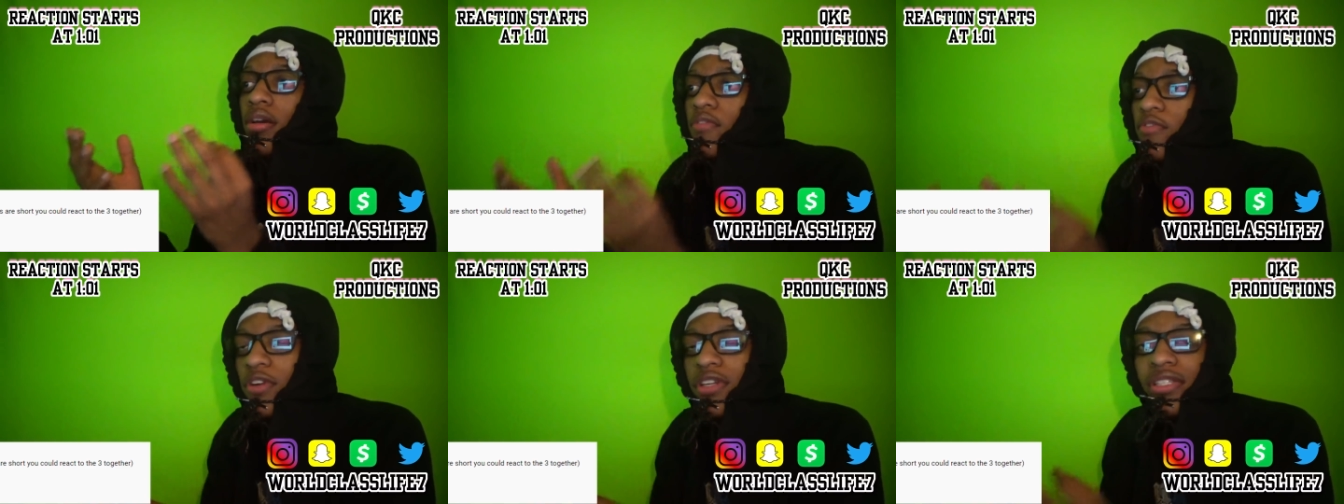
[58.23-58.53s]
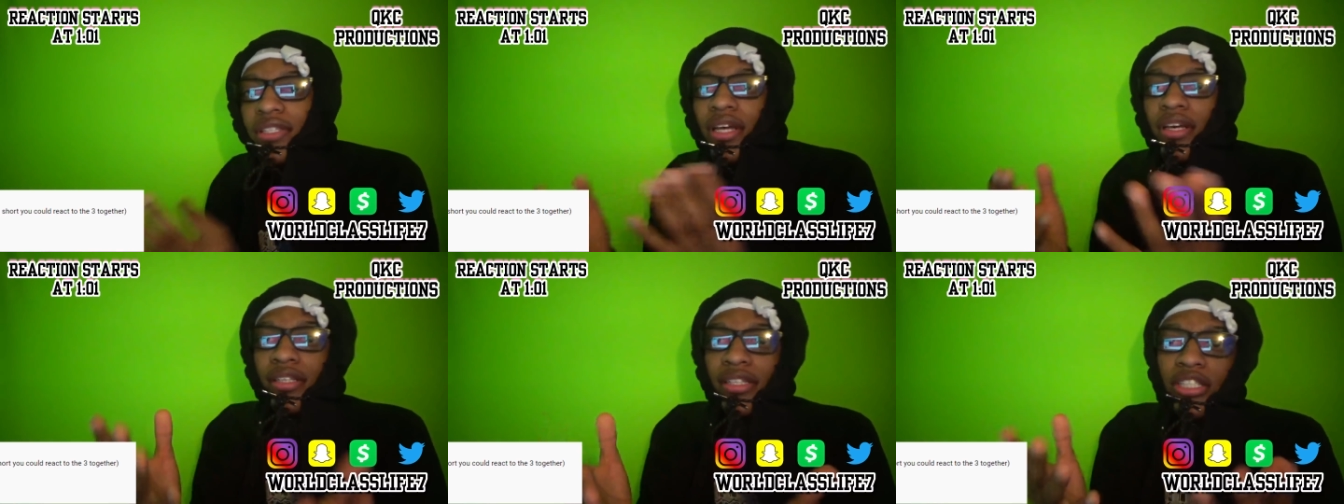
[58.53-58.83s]

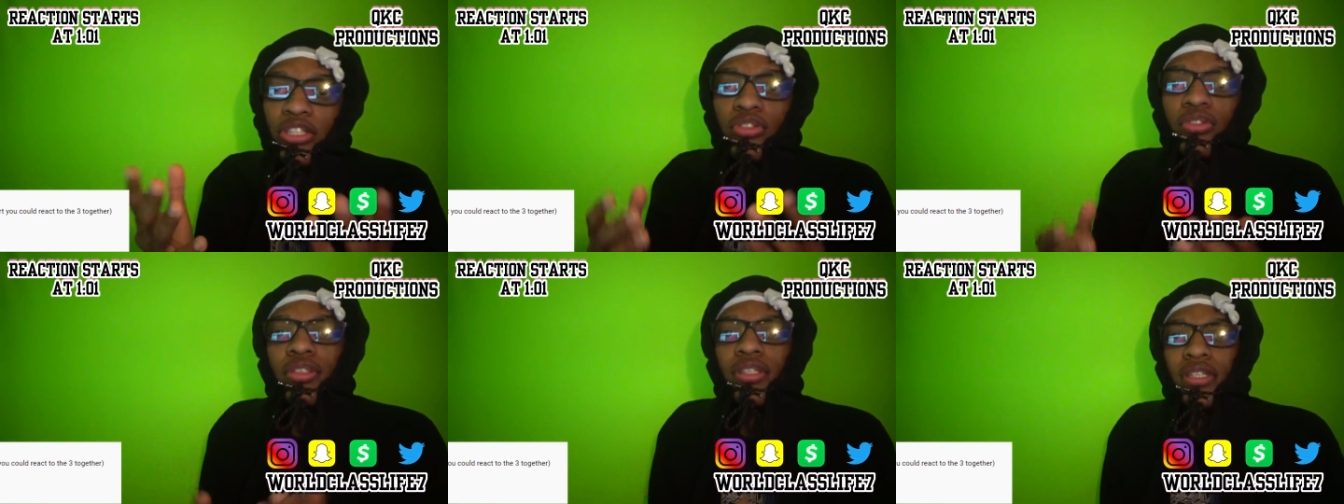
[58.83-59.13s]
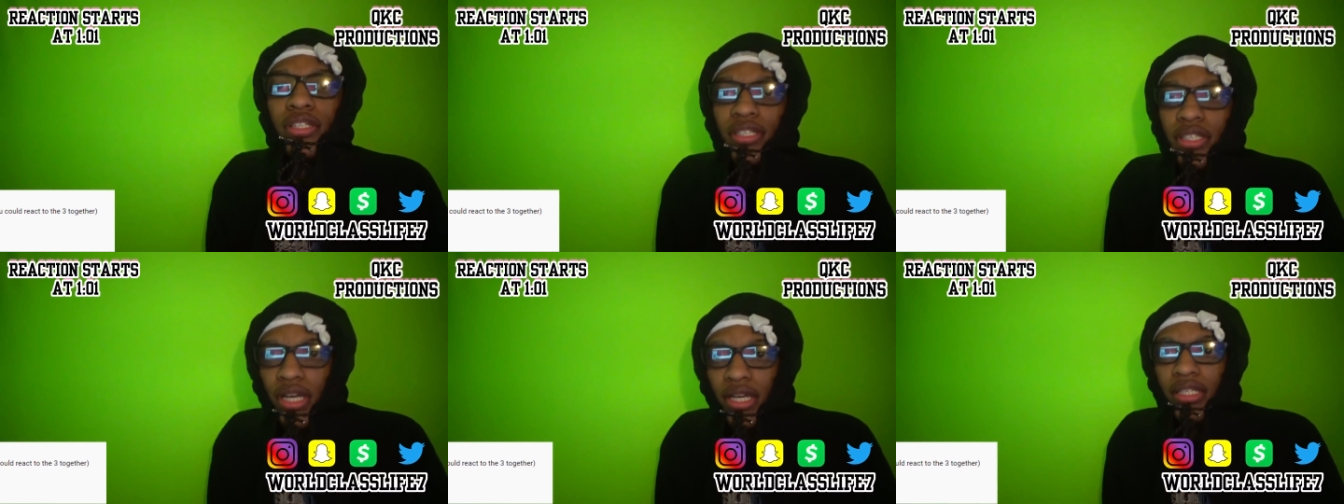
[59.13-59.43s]
freestyles that you
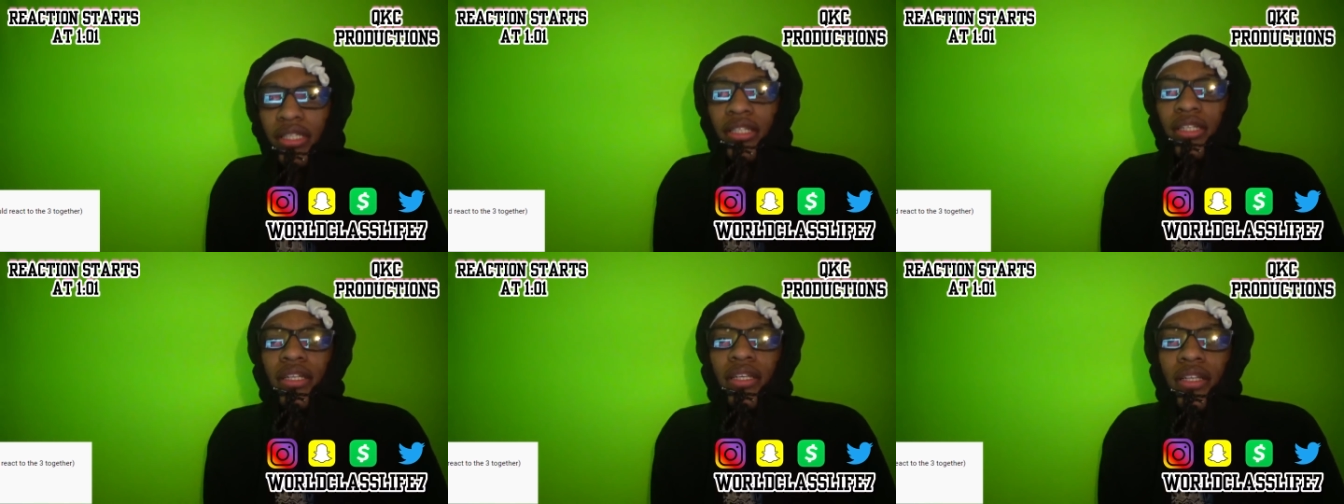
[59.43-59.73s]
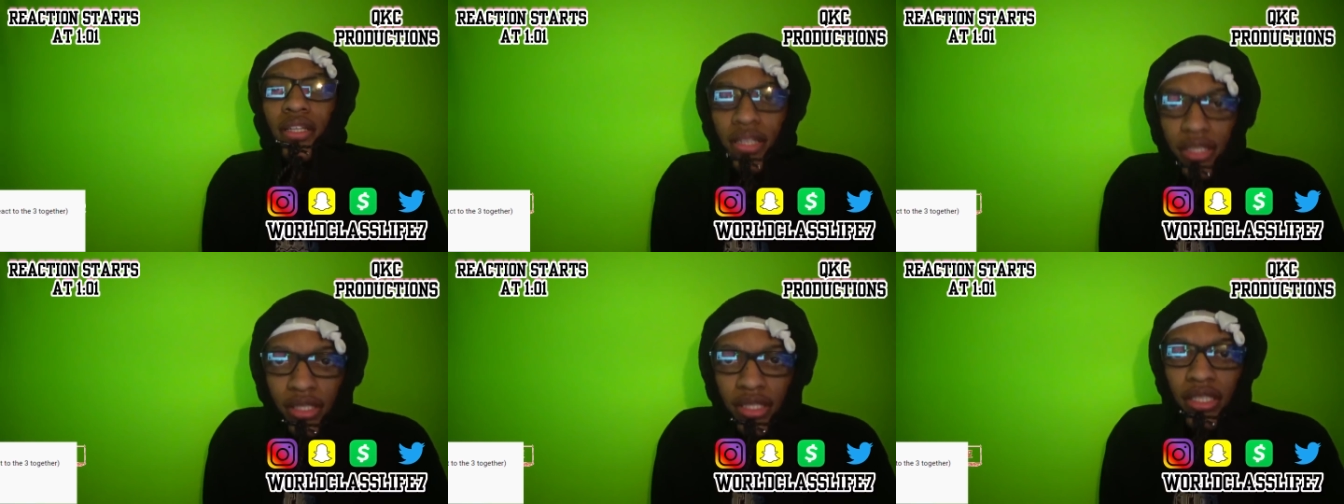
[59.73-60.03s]
suggested.
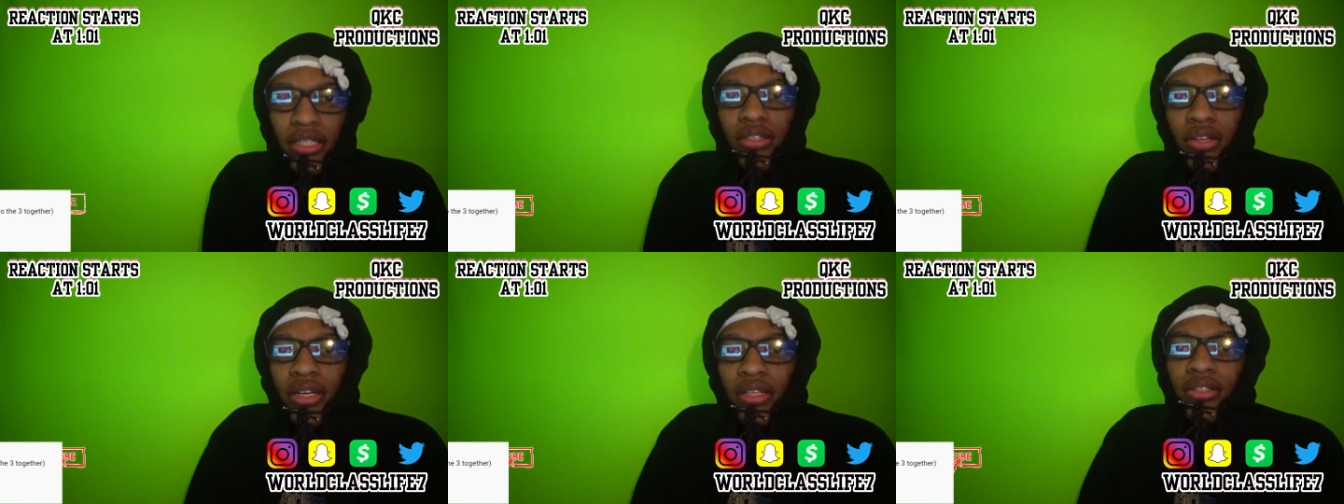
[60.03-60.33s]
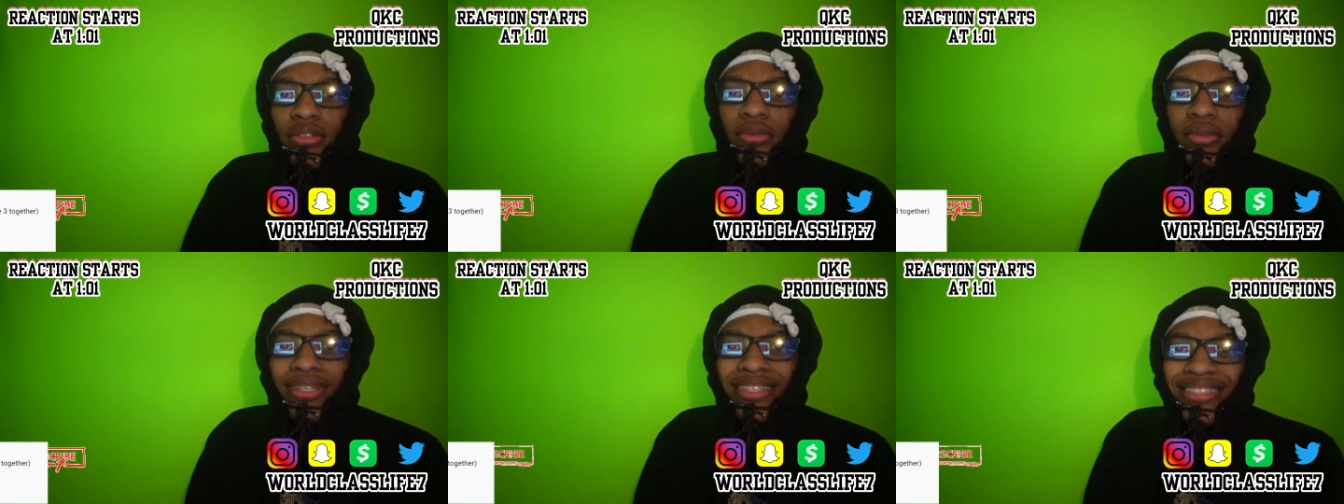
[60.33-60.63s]
Let's get straight
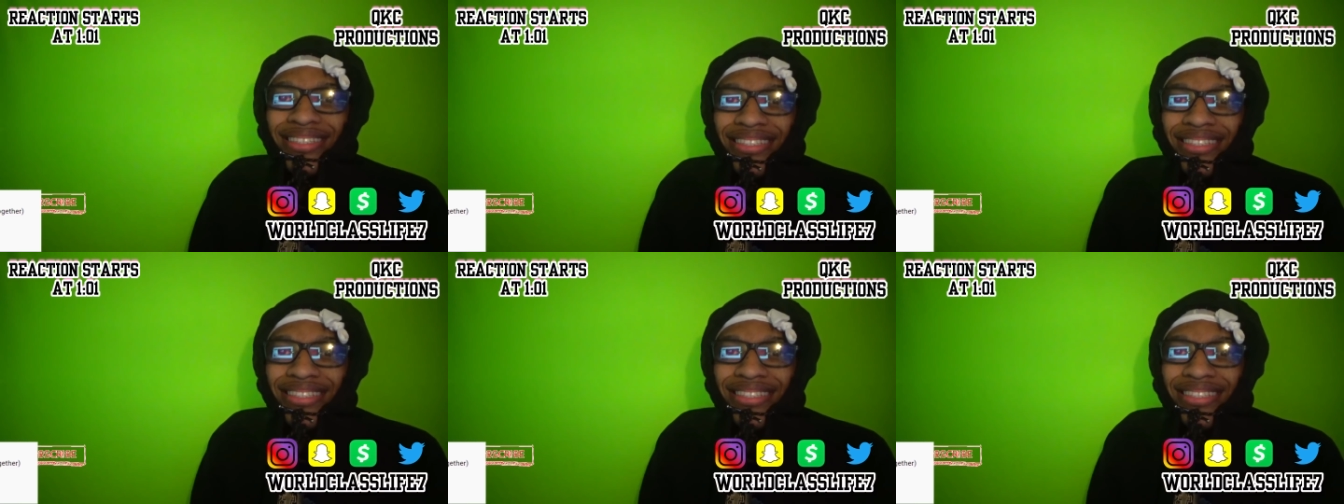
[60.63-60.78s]
to it.